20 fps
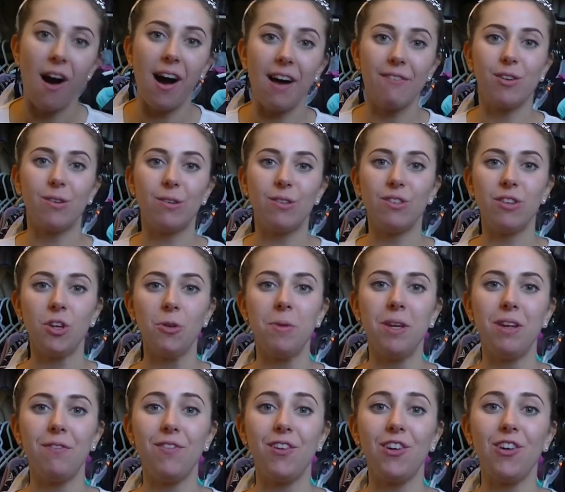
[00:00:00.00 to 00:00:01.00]
I've got so
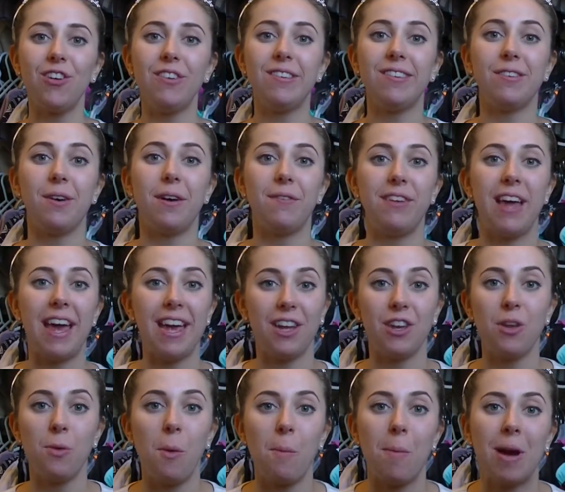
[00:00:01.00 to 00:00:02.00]
many vlogs, so I've
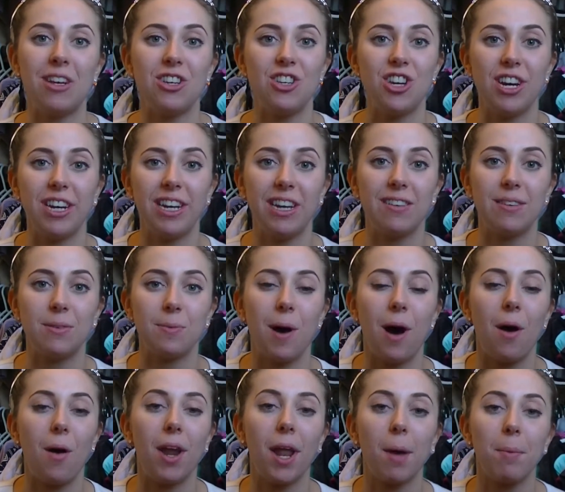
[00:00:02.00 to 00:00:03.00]
taken you on my journey as
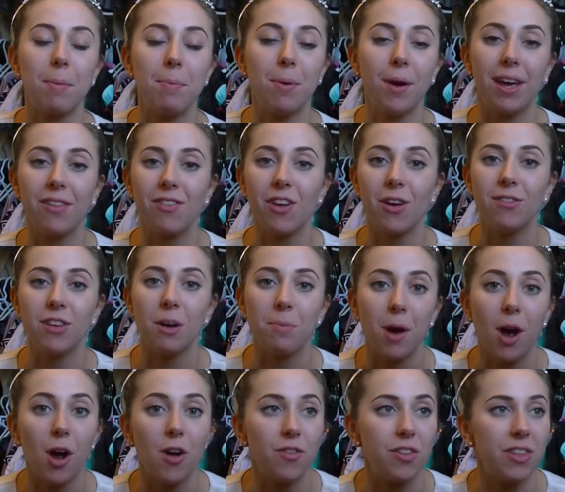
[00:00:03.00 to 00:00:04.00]
well, and I'll be putting those
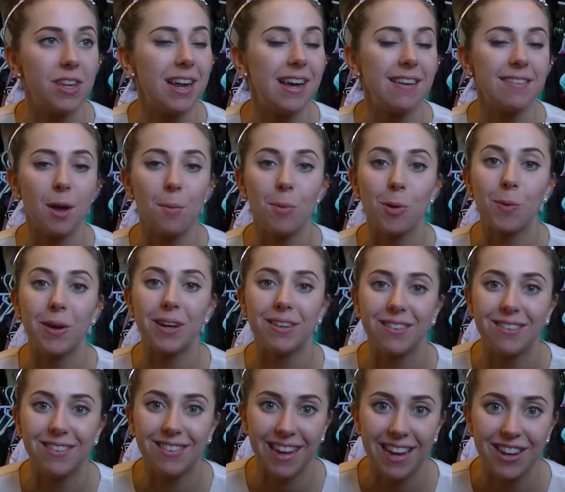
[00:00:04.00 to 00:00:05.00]
up over the next couple of
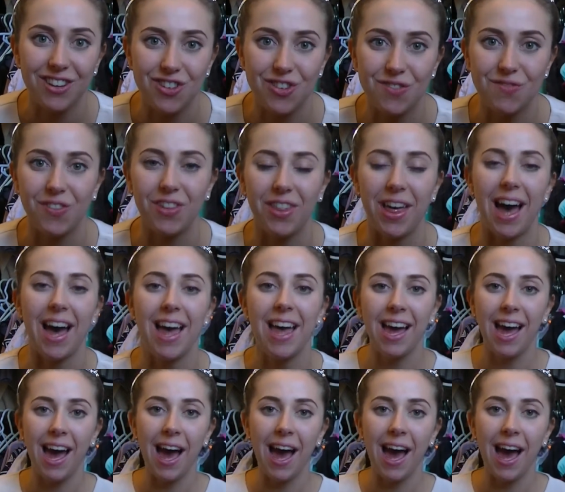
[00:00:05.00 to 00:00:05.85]
weeks, so stay tuned for that.